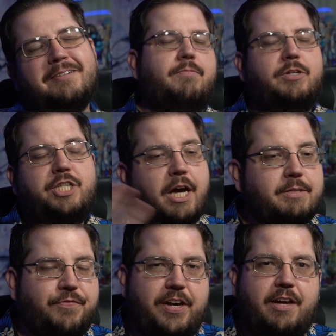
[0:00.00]
Well, she comes
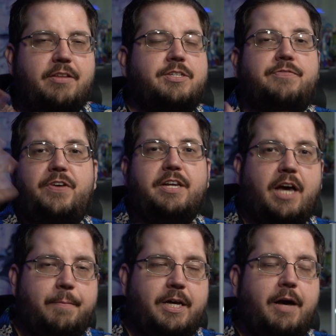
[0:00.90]
to find out there's an event
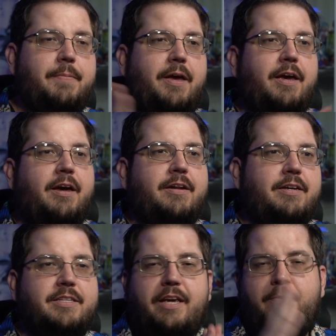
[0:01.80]
coming up, and
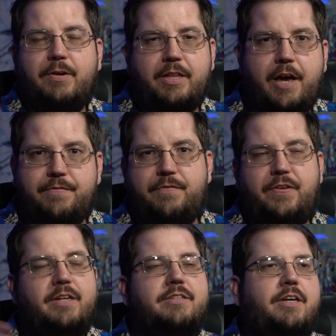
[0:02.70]
it's a real-life event,